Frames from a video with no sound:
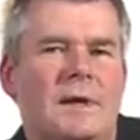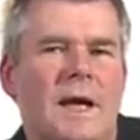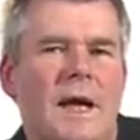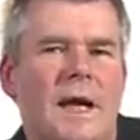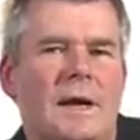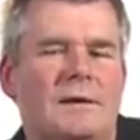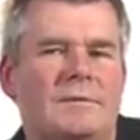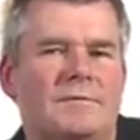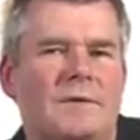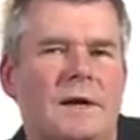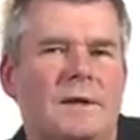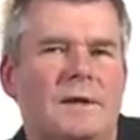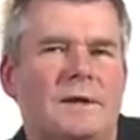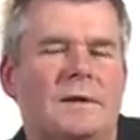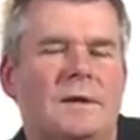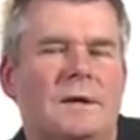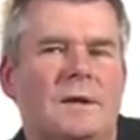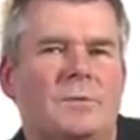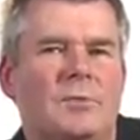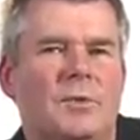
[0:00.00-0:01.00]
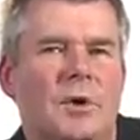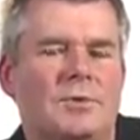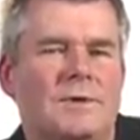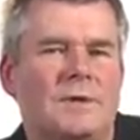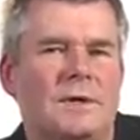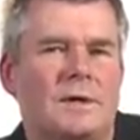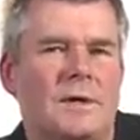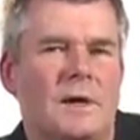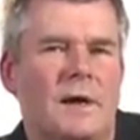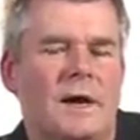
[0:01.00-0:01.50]
activated
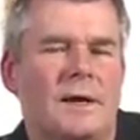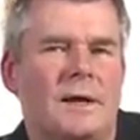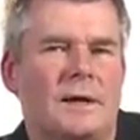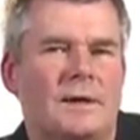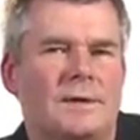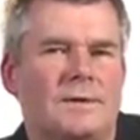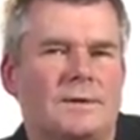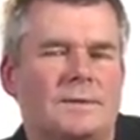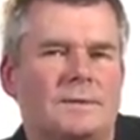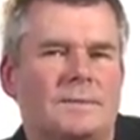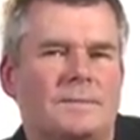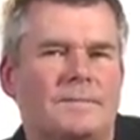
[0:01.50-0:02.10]
protein kinase.